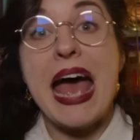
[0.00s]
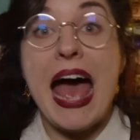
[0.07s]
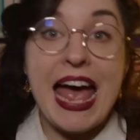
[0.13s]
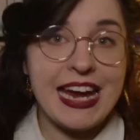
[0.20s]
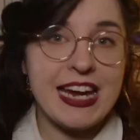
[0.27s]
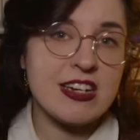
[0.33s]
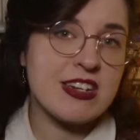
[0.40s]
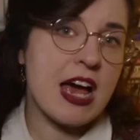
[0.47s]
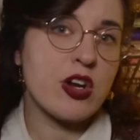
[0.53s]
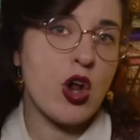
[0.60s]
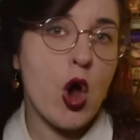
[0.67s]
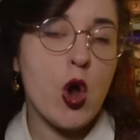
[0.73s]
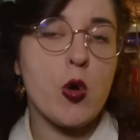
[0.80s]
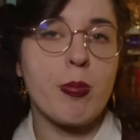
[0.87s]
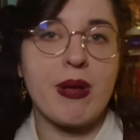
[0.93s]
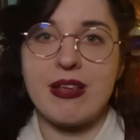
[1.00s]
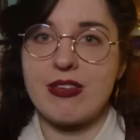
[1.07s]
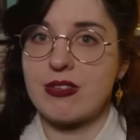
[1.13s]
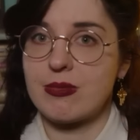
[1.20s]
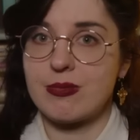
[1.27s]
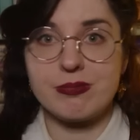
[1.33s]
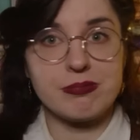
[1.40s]
hate and hope
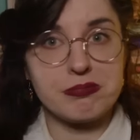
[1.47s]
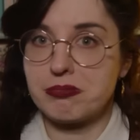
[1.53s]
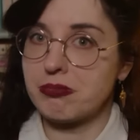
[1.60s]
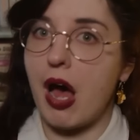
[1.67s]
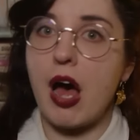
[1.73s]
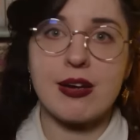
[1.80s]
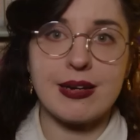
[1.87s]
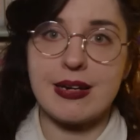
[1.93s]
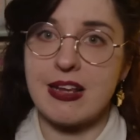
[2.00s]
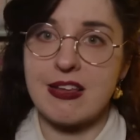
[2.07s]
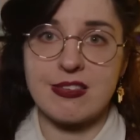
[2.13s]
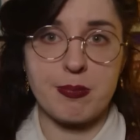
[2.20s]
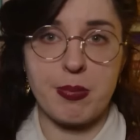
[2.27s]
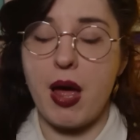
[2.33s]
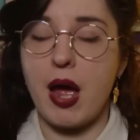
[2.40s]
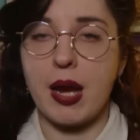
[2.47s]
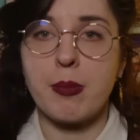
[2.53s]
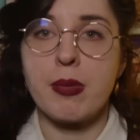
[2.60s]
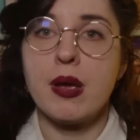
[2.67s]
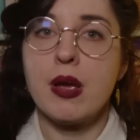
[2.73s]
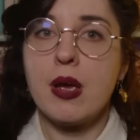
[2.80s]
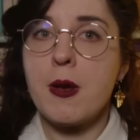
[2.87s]
is utterly sublime.